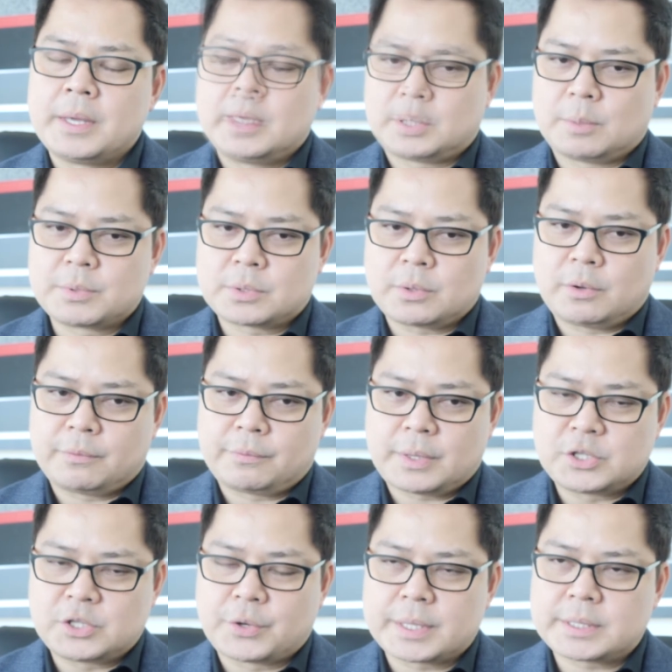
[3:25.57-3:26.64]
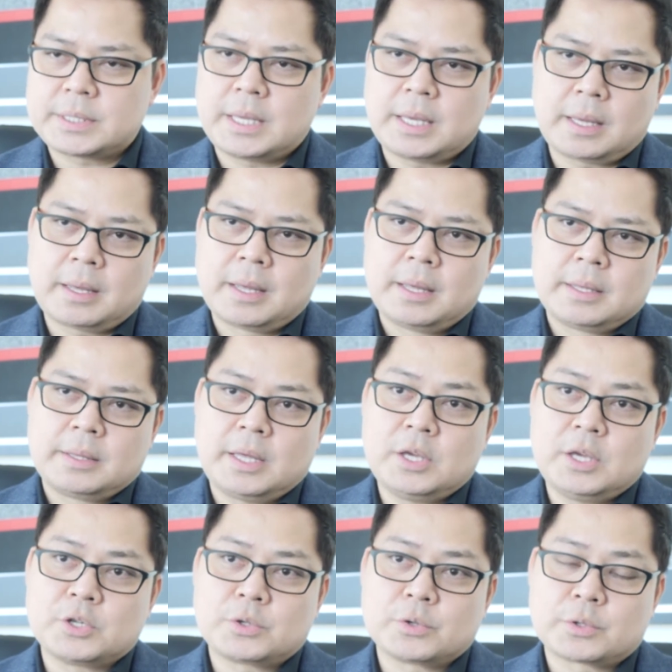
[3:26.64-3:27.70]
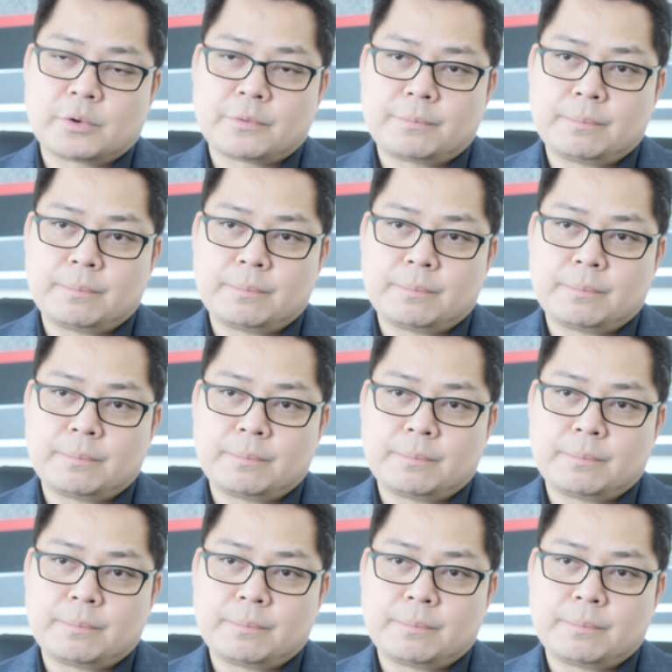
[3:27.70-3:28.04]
in terms of addressing the issues of